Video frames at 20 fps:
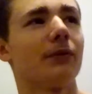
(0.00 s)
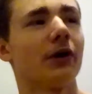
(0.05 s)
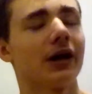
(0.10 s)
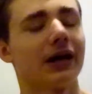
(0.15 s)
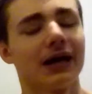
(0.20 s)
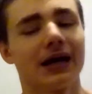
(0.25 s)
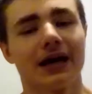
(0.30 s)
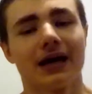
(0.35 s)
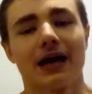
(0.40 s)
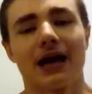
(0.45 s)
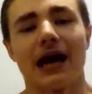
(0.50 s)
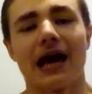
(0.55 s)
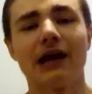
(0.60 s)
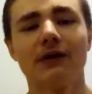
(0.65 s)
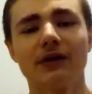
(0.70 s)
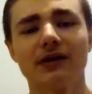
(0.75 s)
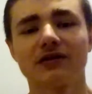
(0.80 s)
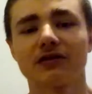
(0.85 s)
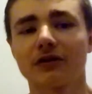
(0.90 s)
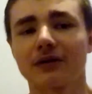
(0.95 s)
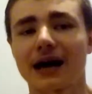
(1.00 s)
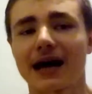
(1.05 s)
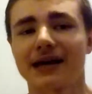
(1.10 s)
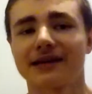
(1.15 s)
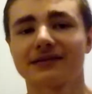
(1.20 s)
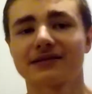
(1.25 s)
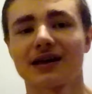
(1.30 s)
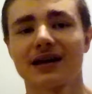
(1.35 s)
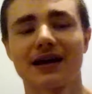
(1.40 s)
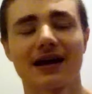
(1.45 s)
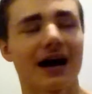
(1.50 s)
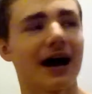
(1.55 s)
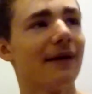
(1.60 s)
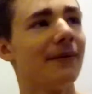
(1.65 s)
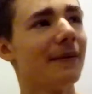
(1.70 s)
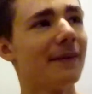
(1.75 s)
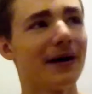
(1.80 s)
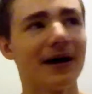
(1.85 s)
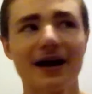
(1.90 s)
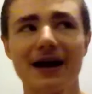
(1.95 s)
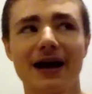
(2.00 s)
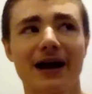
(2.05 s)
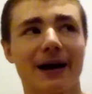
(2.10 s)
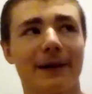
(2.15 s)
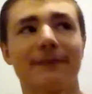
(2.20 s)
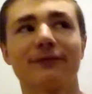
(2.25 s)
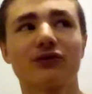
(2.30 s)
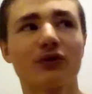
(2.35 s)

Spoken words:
But anyways, though, guys, I'm